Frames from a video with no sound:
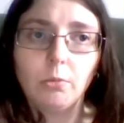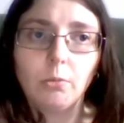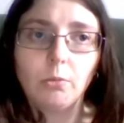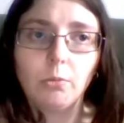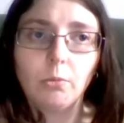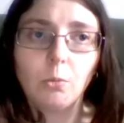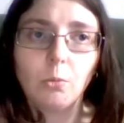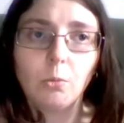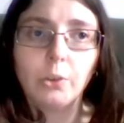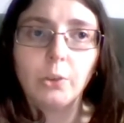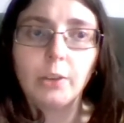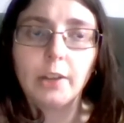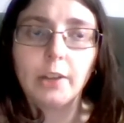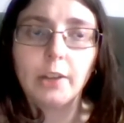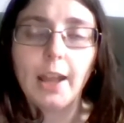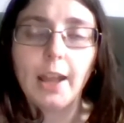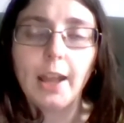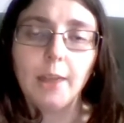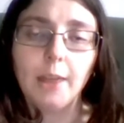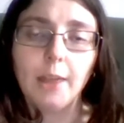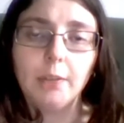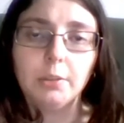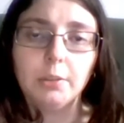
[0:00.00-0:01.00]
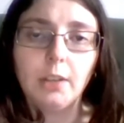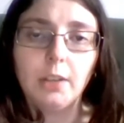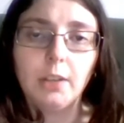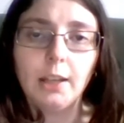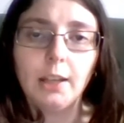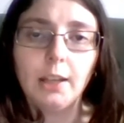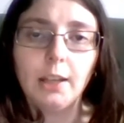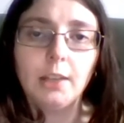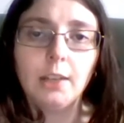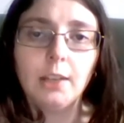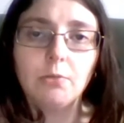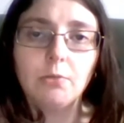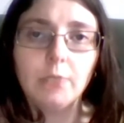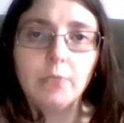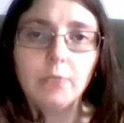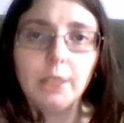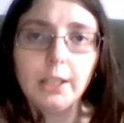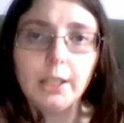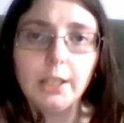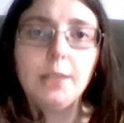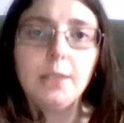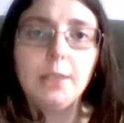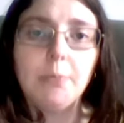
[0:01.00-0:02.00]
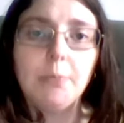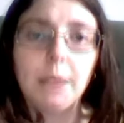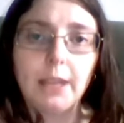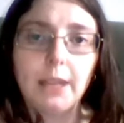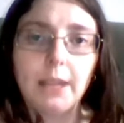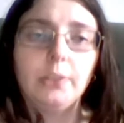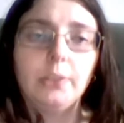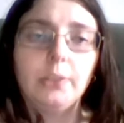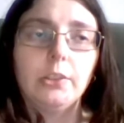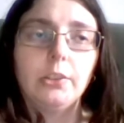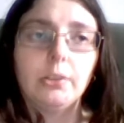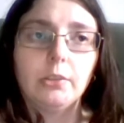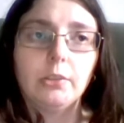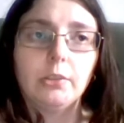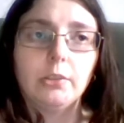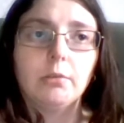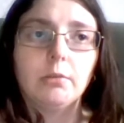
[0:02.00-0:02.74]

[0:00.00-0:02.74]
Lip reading: what's going to happen, and it really makes